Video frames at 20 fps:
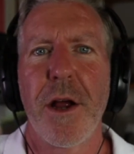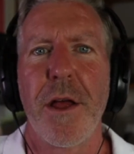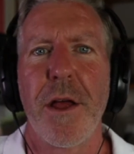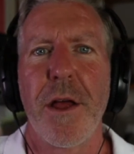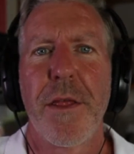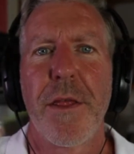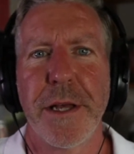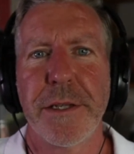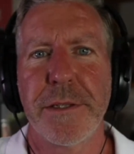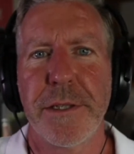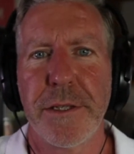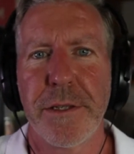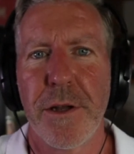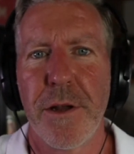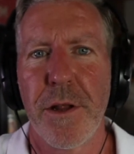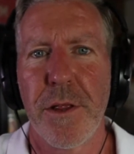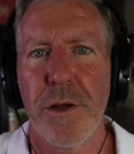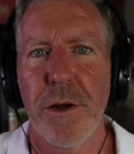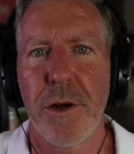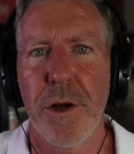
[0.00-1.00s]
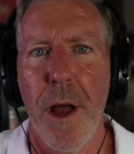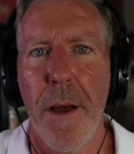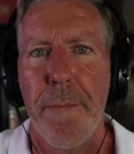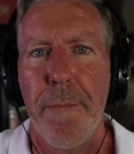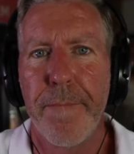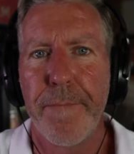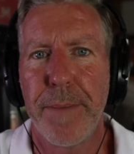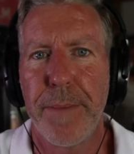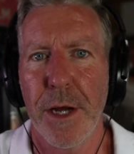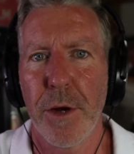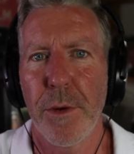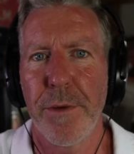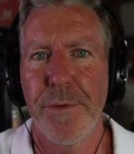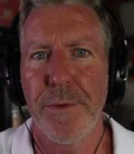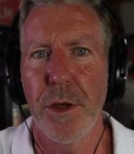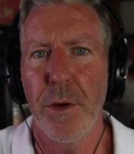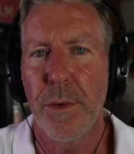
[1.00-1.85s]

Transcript: This is another beer review,